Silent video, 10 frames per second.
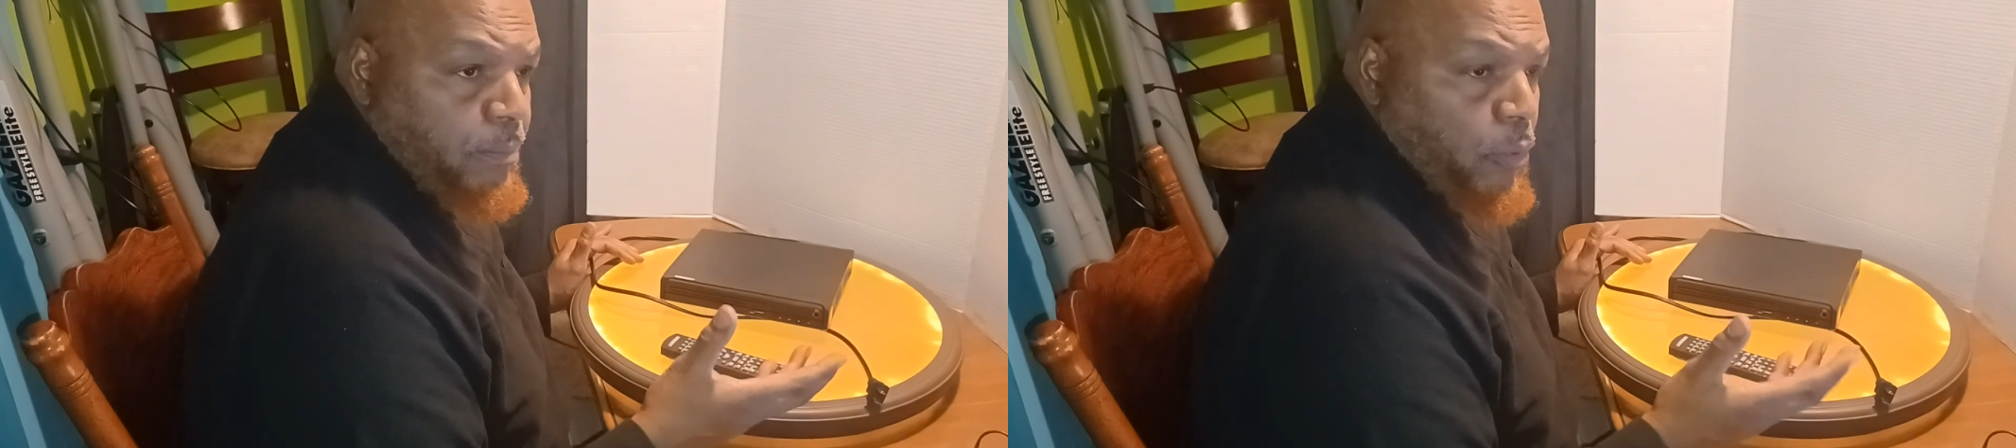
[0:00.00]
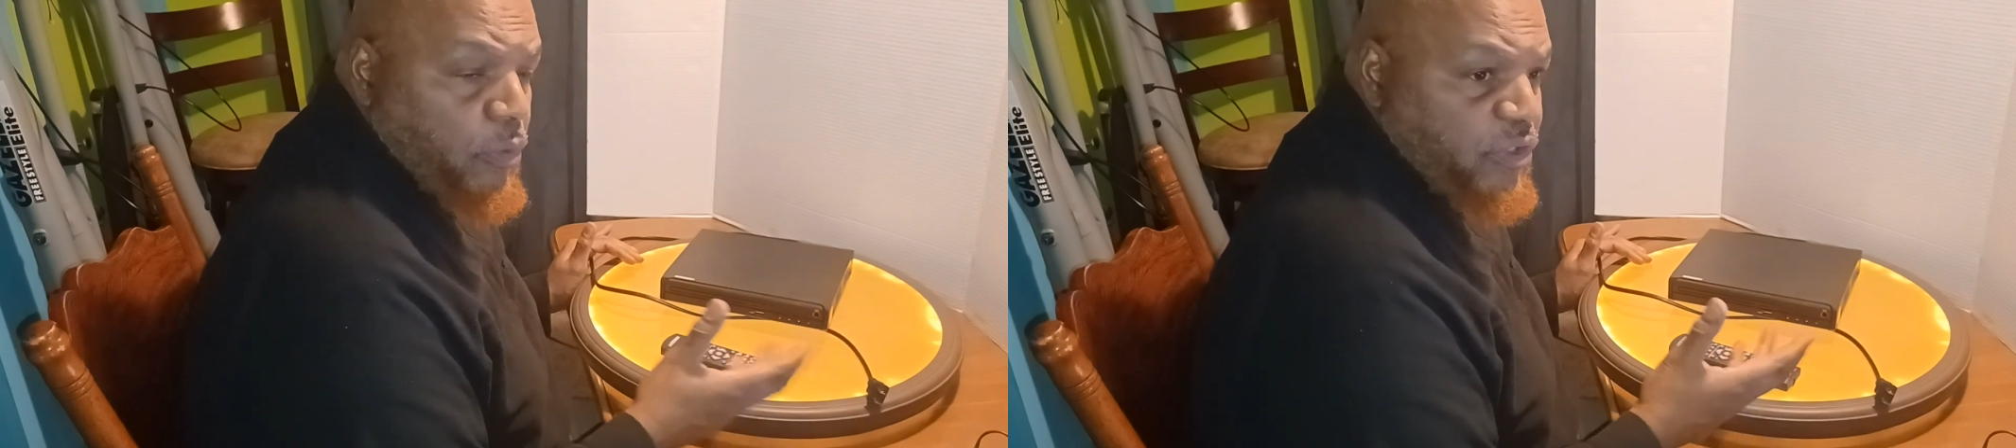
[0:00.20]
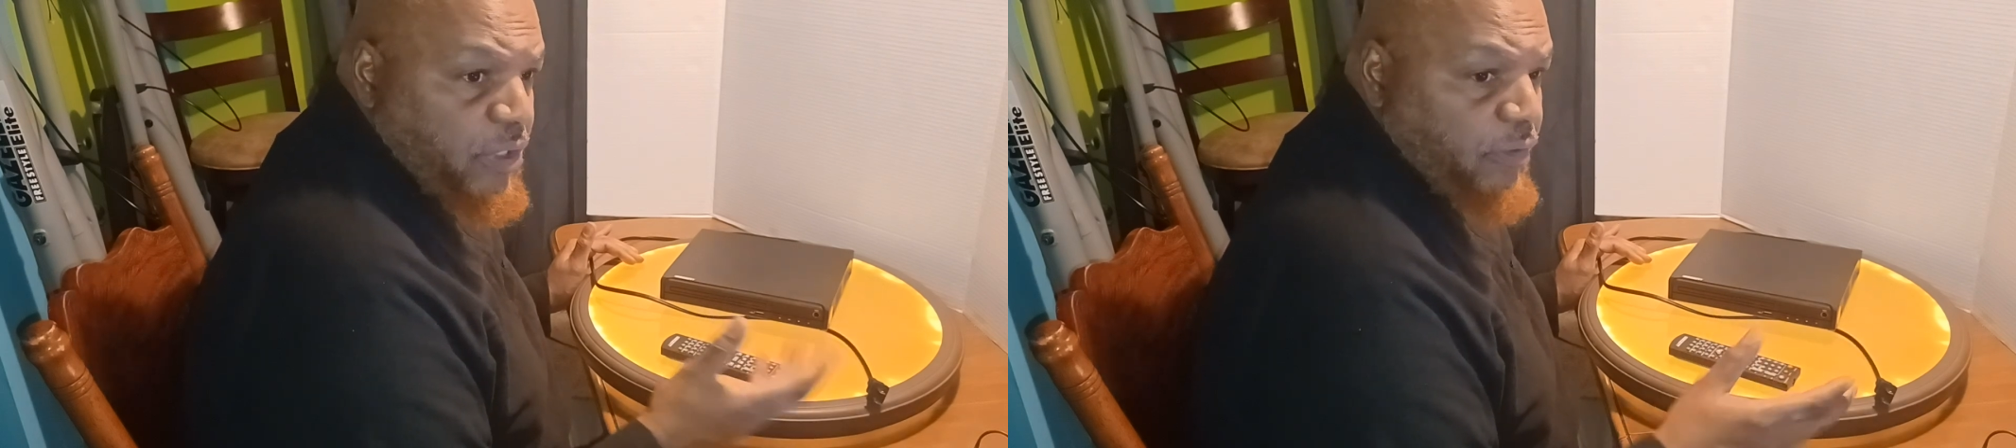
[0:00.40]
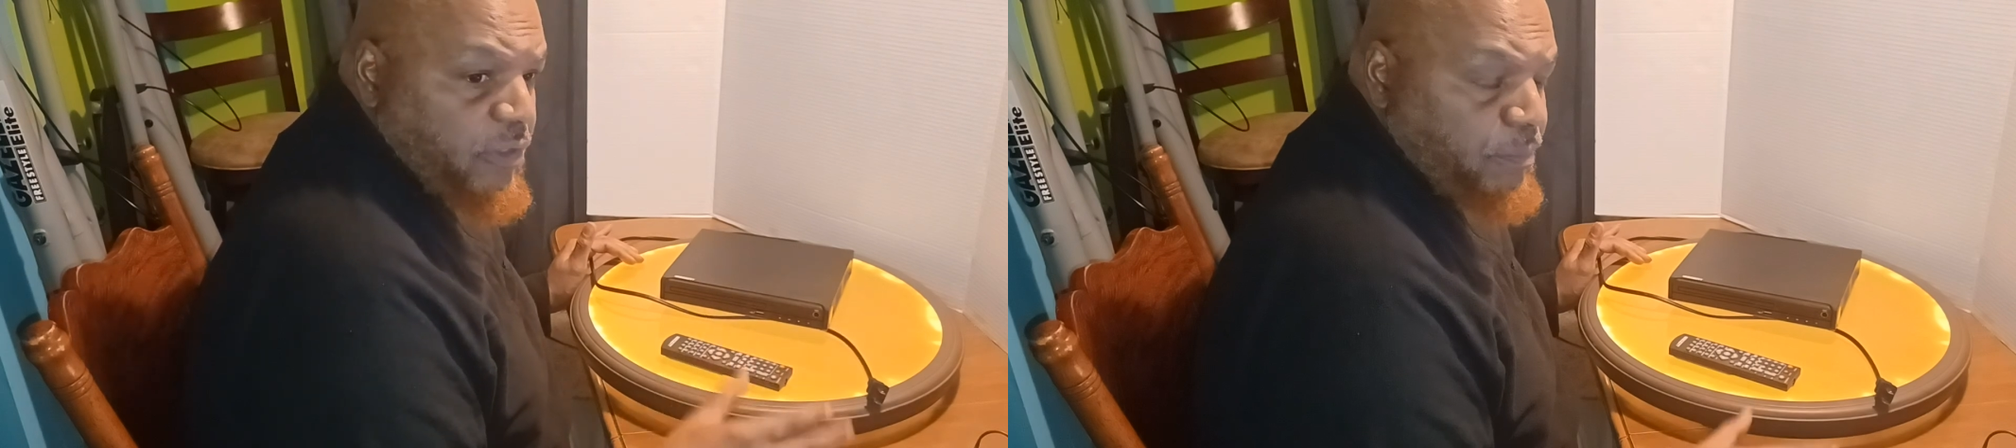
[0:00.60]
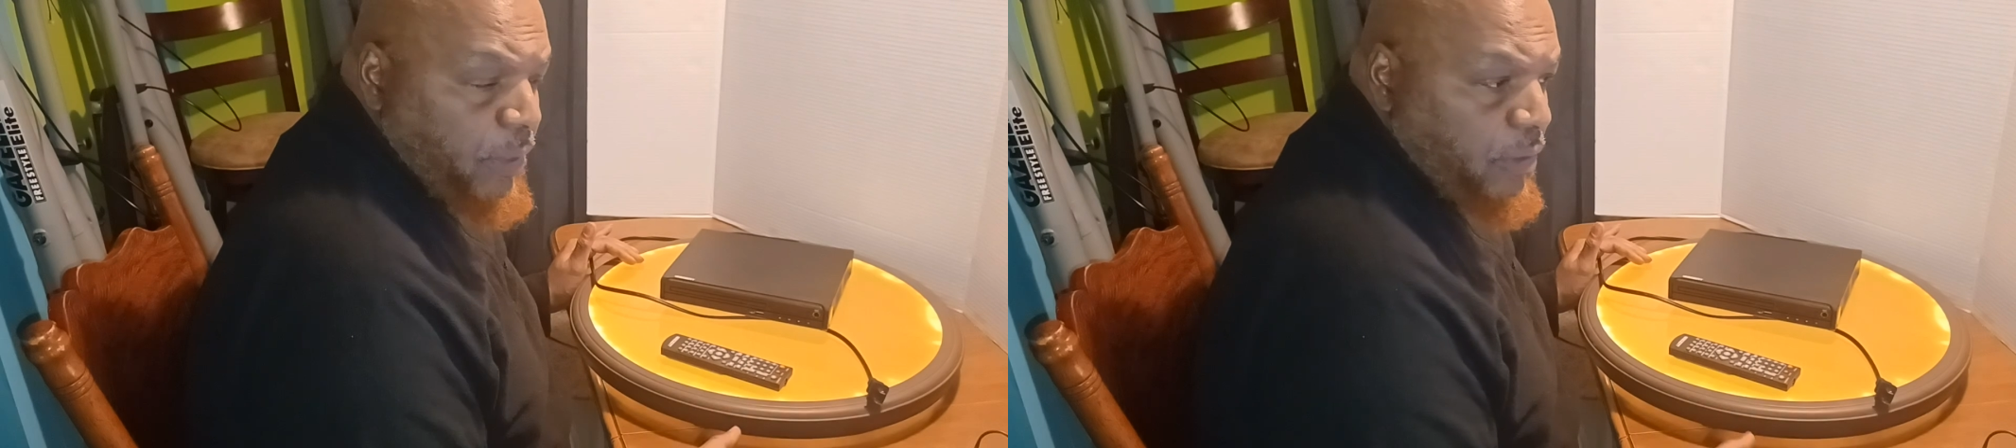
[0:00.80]
bookshelf
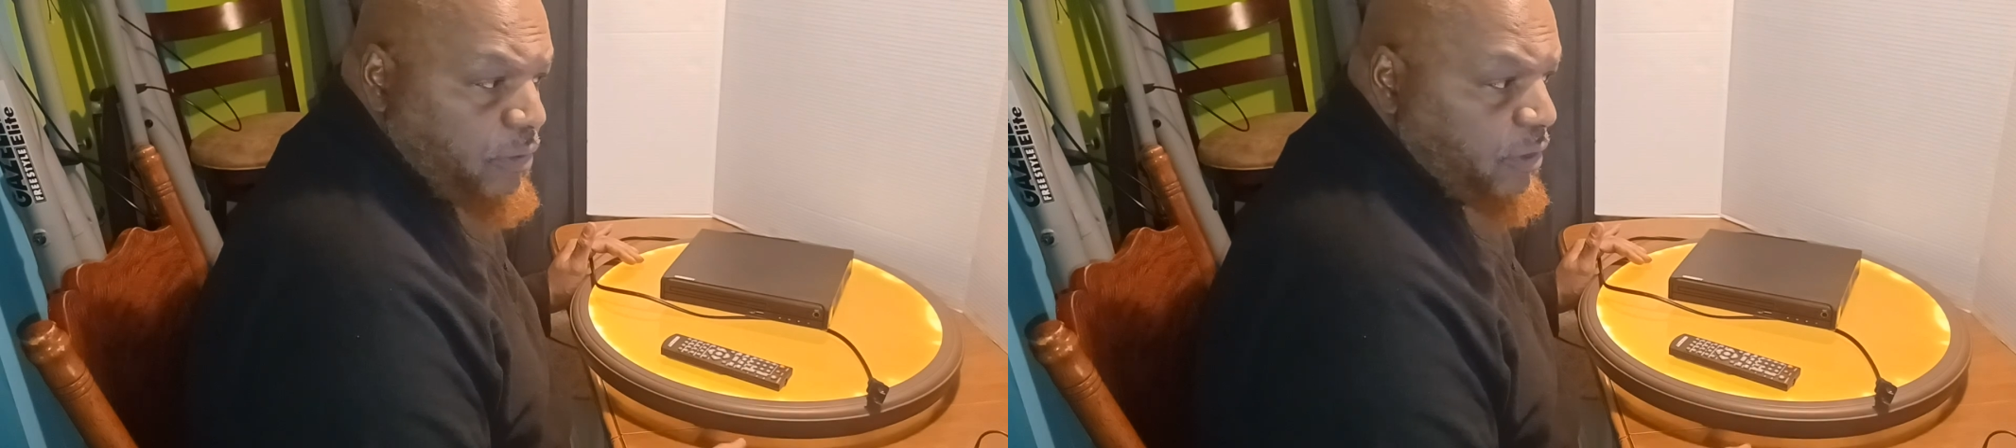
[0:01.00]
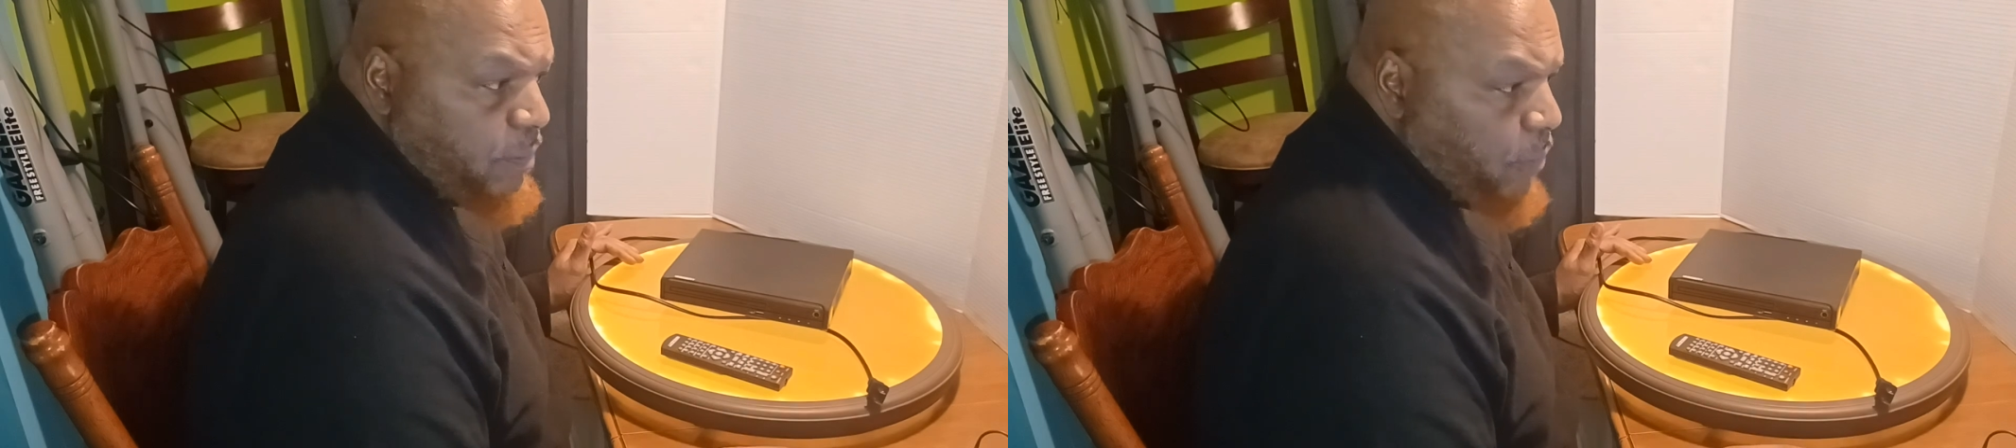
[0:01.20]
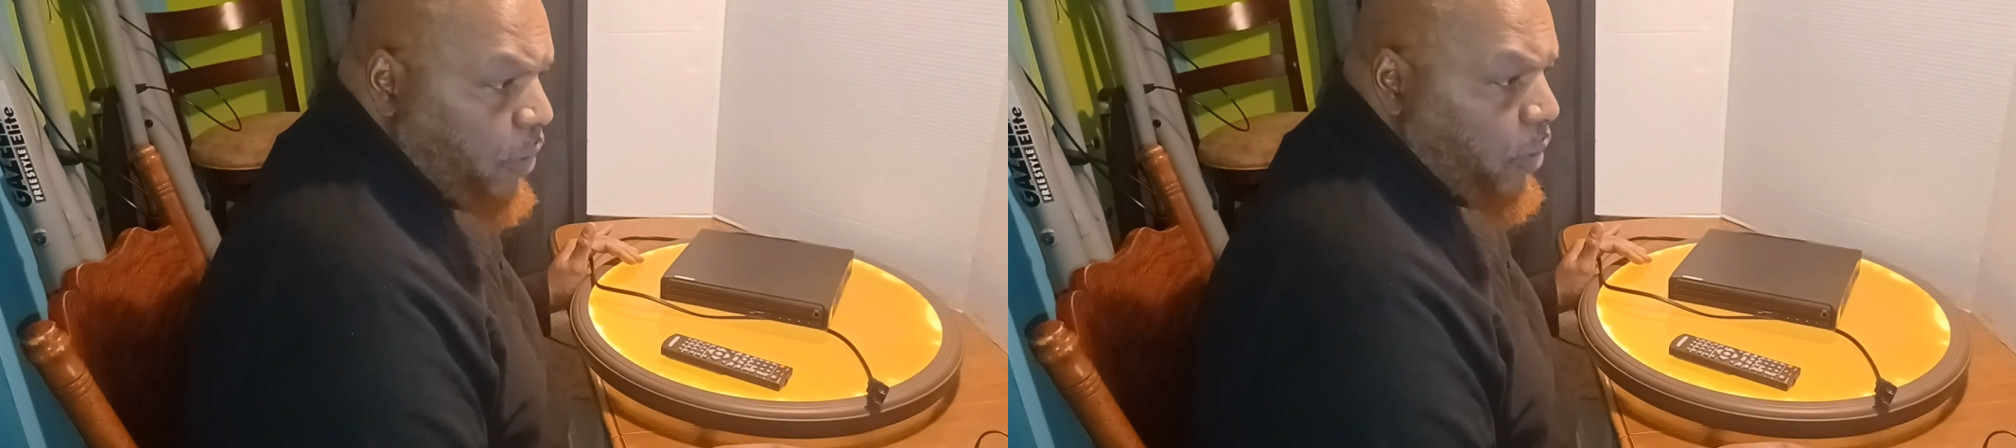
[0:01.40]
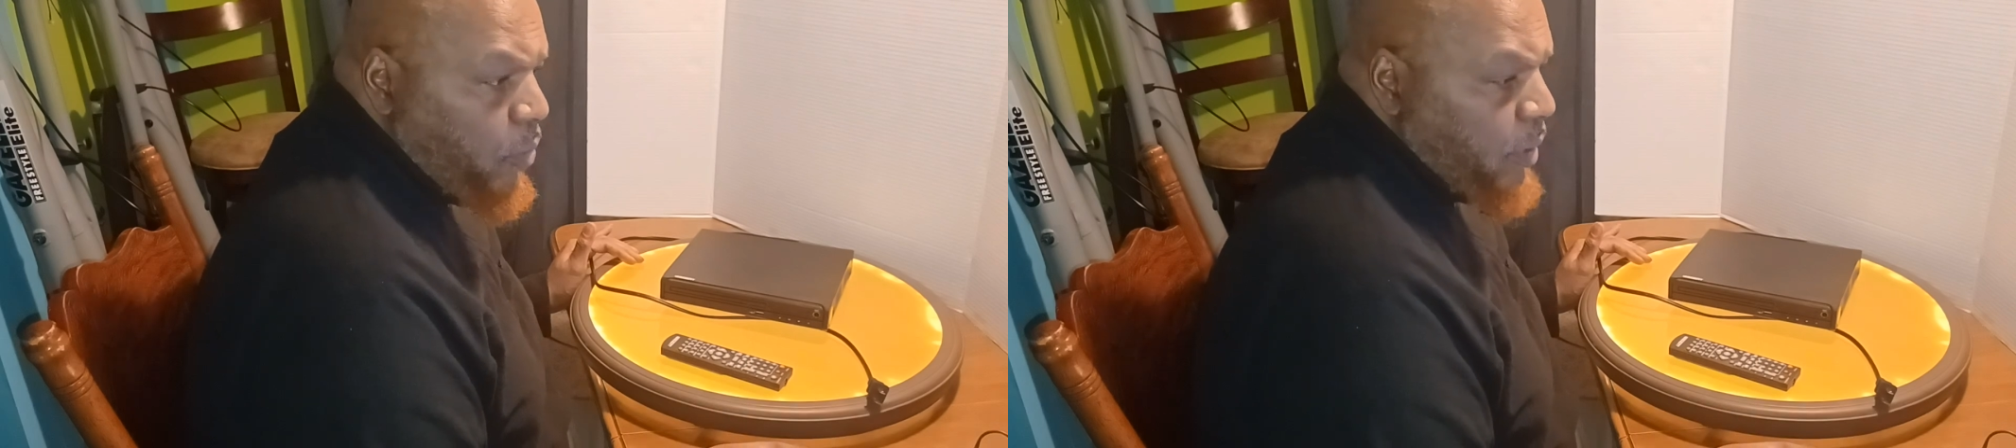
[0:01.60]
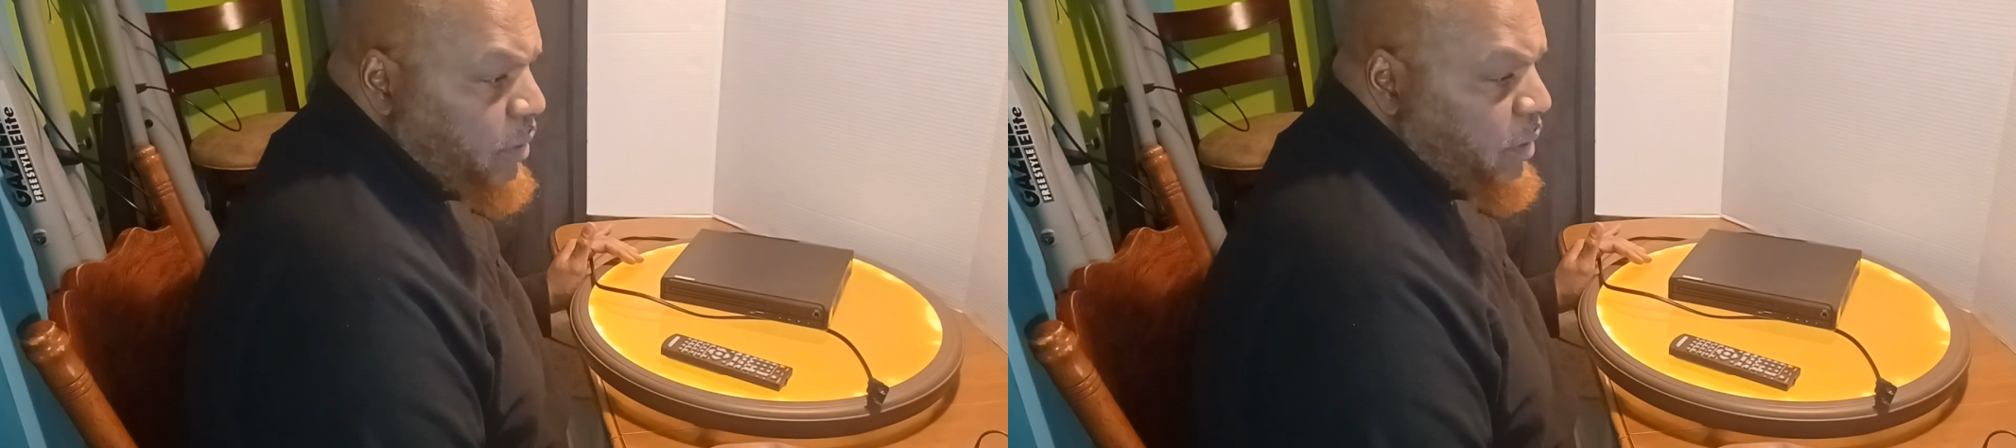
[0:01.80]
speakers, the small
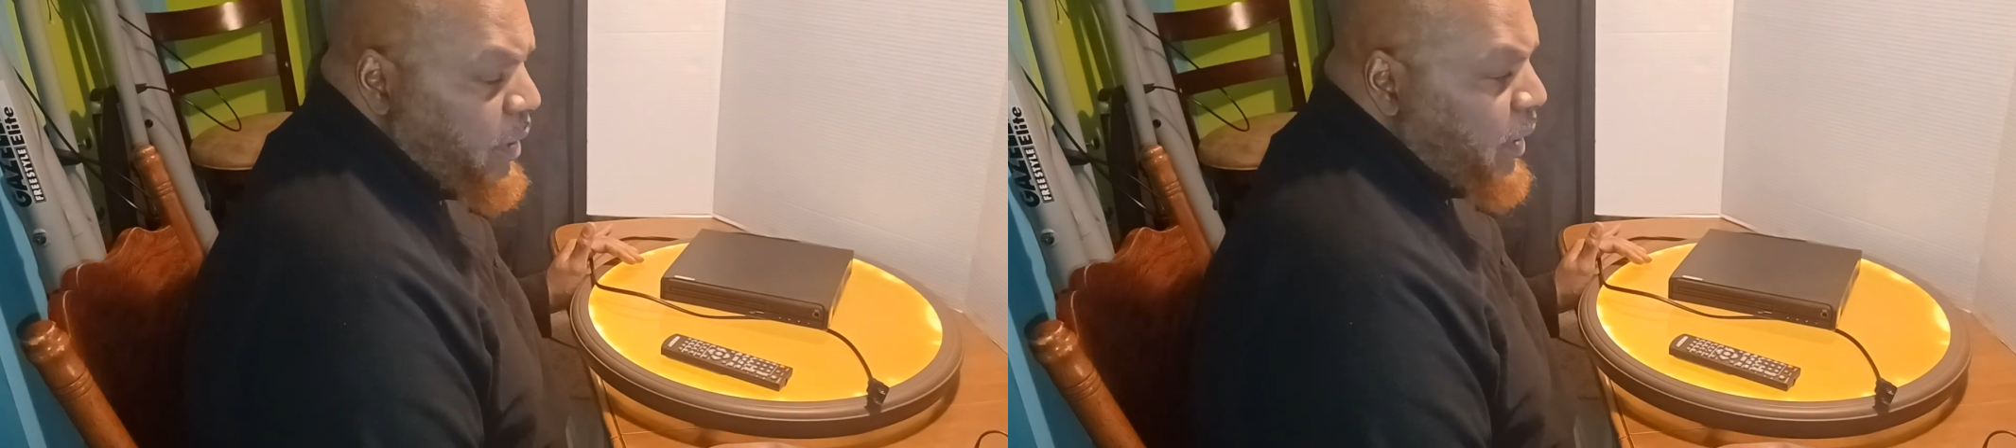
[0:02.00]
ones,